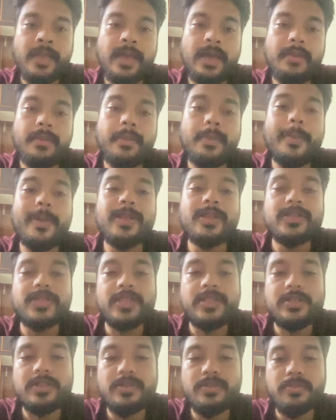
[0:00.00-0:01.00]
But
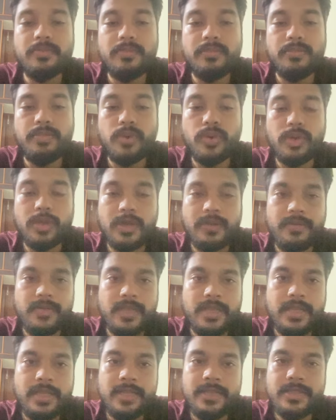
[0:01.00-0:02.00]
since both of
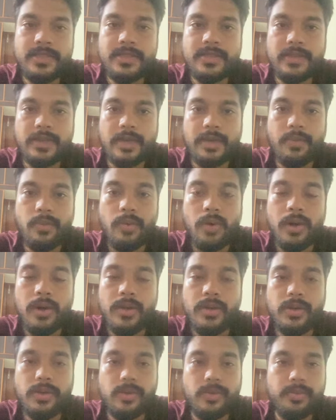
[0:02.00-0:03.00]
these, I
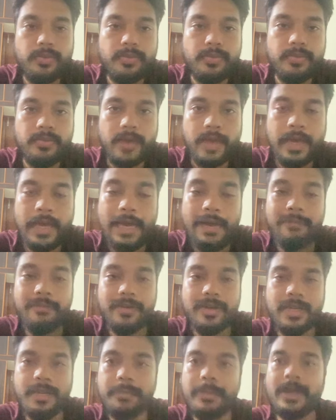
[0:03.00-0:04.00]
want to
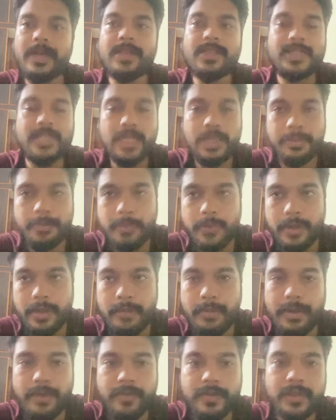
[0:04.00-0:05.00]
have a dependency
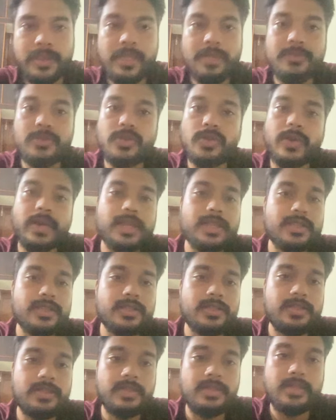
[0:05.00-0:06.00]
in between them, so
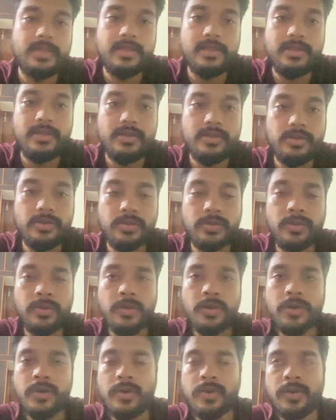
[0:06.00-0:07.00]
as
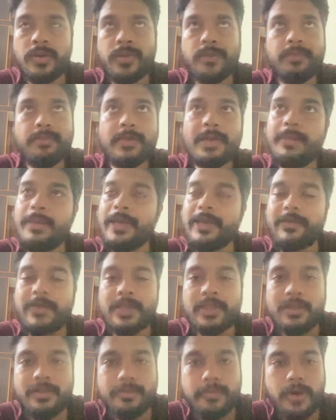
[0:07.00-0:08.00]
to maybe
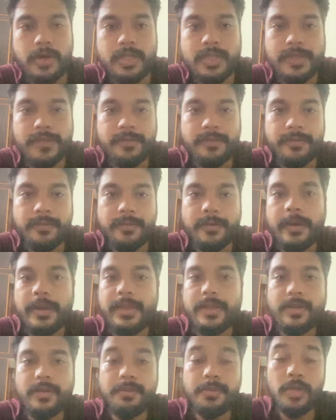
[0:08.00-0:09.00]
even the project
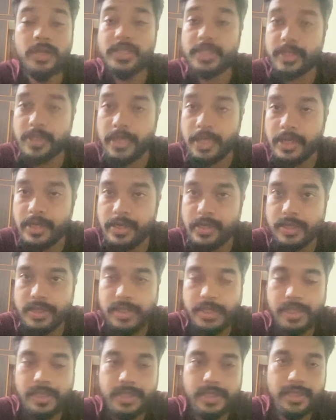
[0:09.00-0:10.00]
file project directory
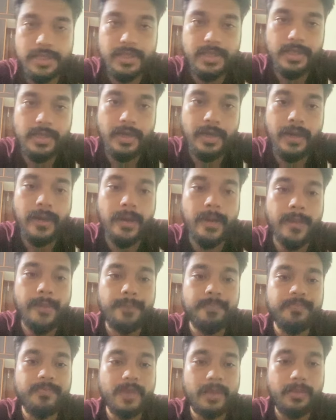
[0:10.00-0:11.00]
changes,
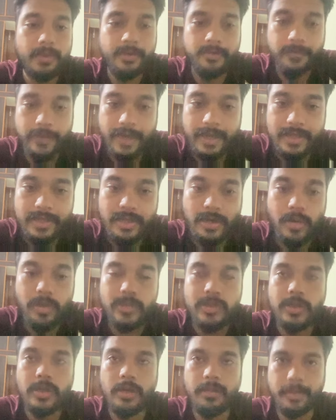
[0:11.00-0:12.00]
my files are
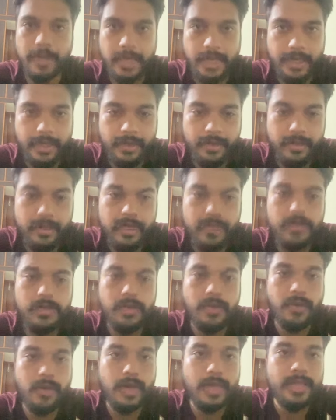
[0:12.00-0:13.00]
also updated, right?
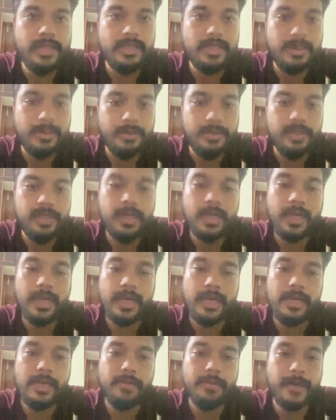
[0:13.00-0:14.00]
So I want to establish that
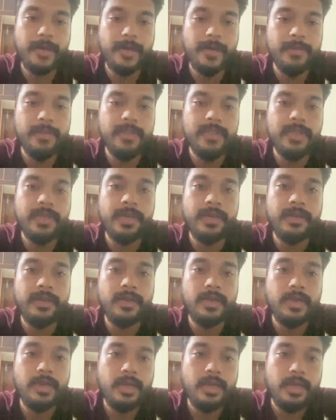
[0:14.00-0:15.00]
kind of dependency, and
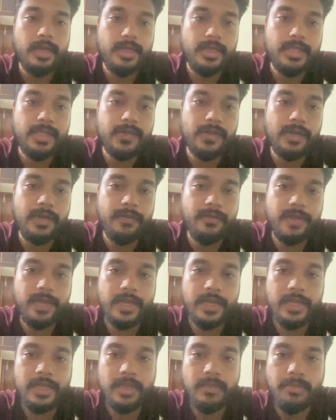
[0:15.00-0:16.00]
that's what I've
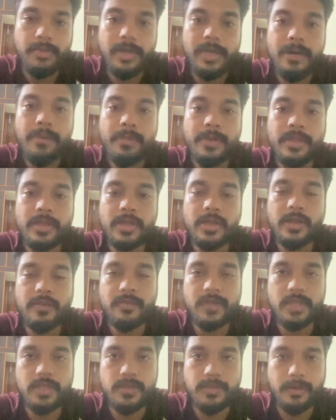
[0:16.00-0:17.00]
done in the build method
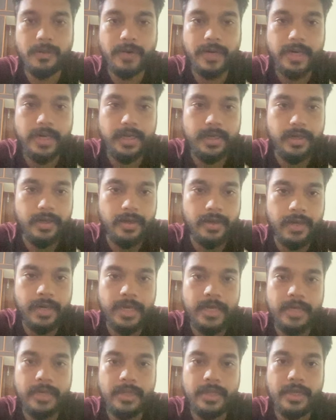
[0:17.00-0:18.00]
of this provider,
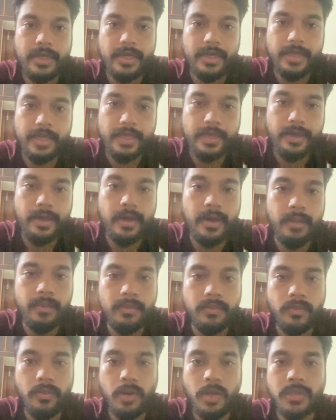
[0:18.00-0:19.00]
right? That, hey,
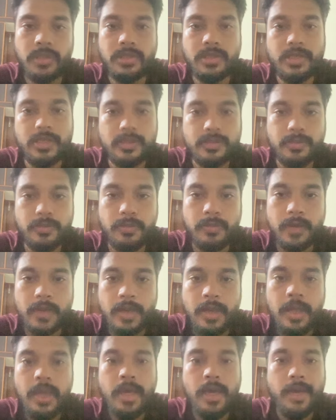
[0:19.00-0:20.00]
watch this
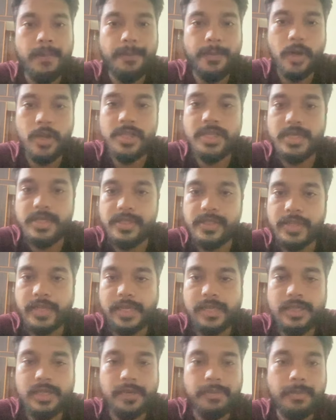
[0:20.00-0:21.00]
project
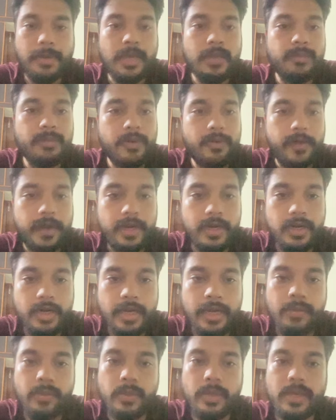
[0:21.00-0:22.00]
directory path provider,
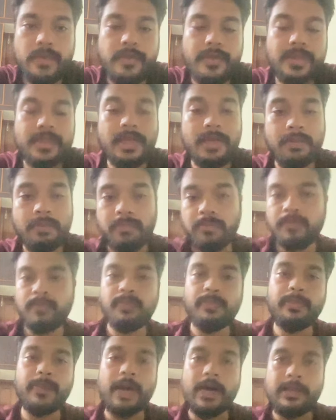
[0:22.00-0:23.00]
and whenever that
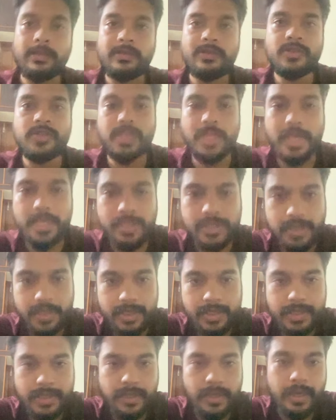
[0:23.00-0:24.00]
path
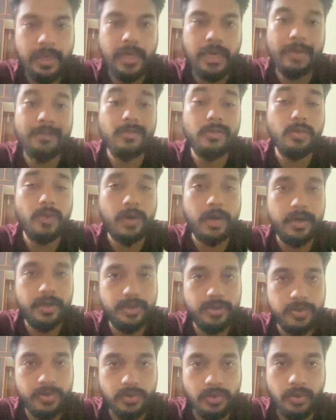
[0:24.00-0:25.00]
changes, I would
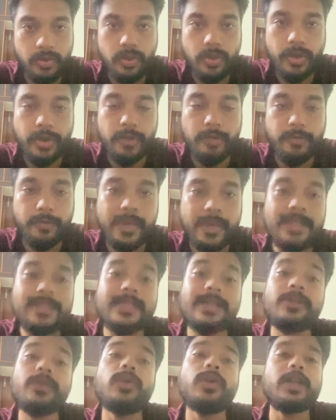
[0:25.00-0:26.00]
want you to load new files
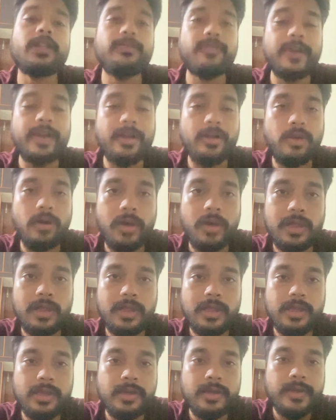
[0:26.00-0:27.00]
and notified all
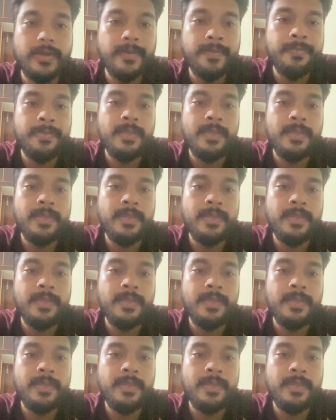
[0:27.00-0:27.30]
the